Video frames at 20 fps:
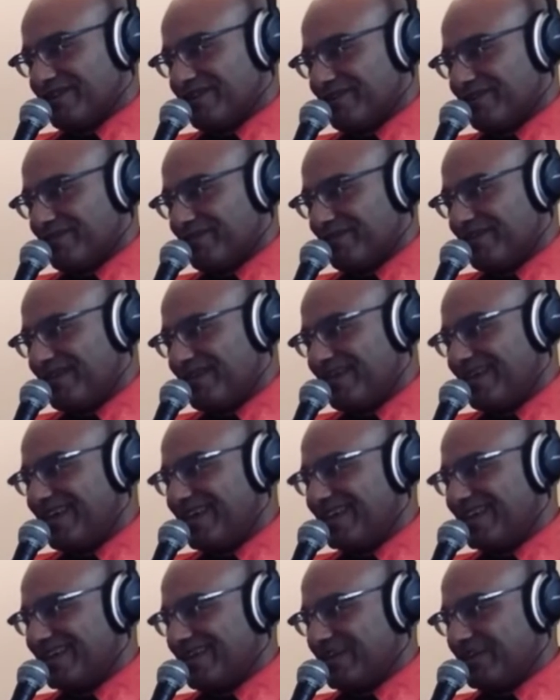arm
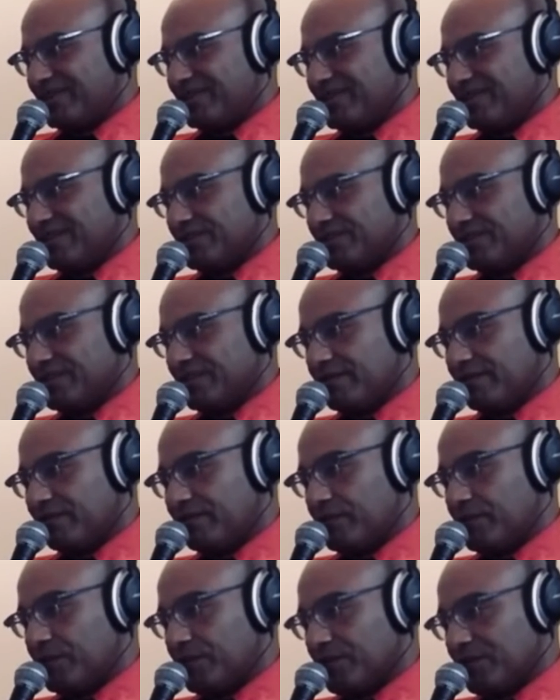and counting himself
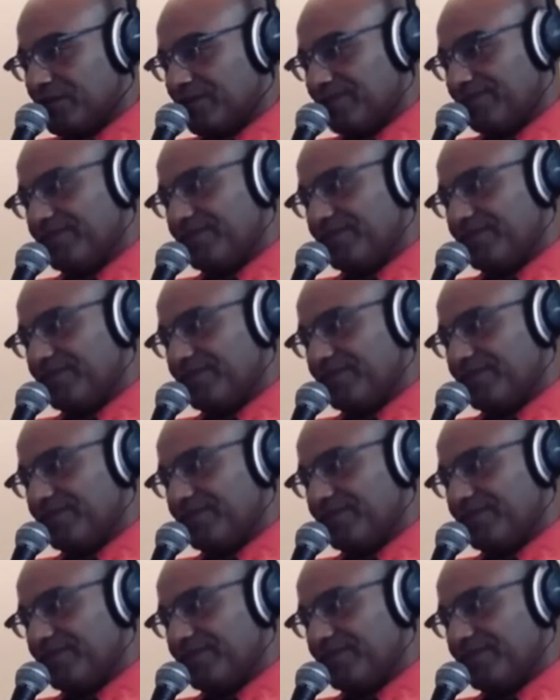fortunate.